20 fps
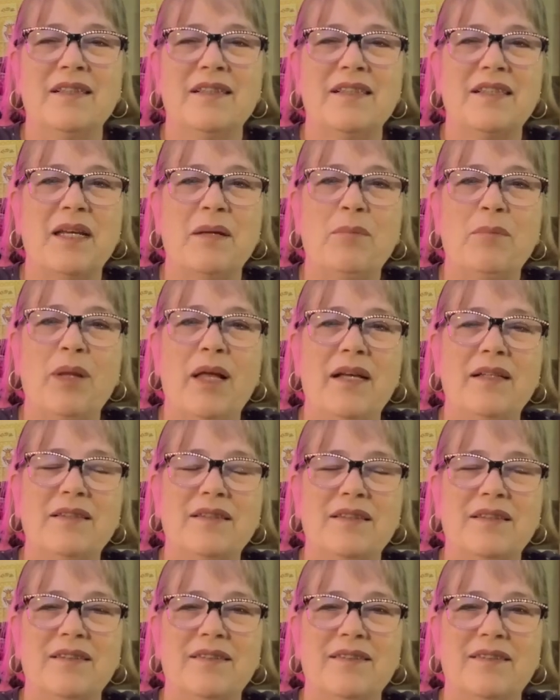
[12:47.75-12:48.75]
Stay
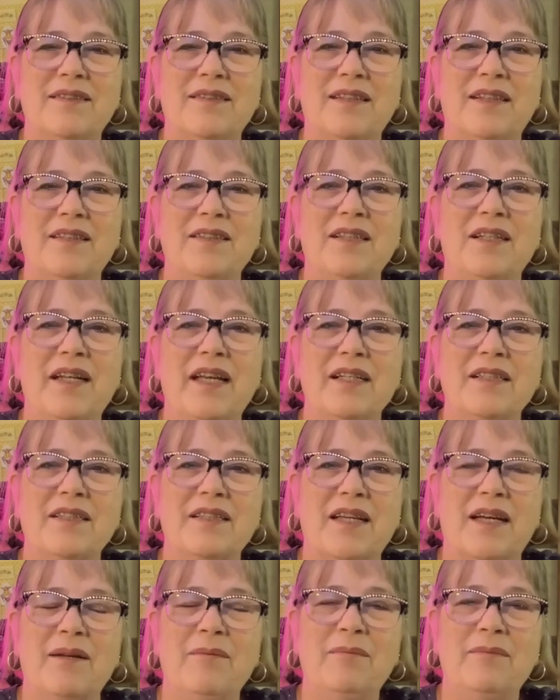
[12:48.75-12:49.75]
blessed. Until next
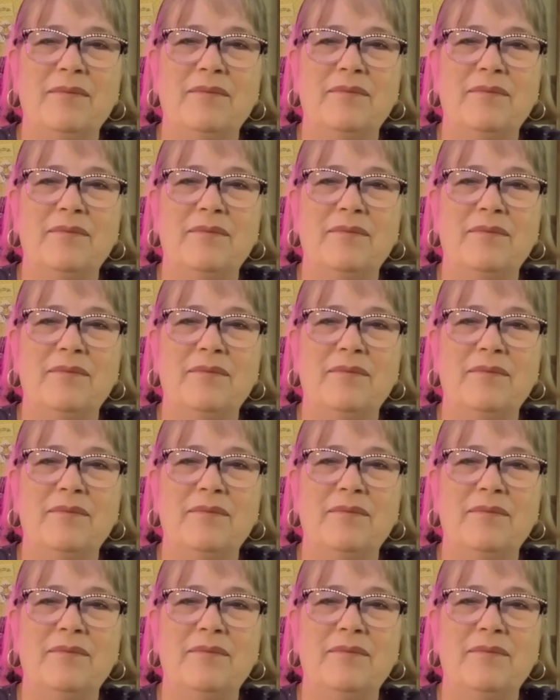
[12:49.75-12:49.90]
time.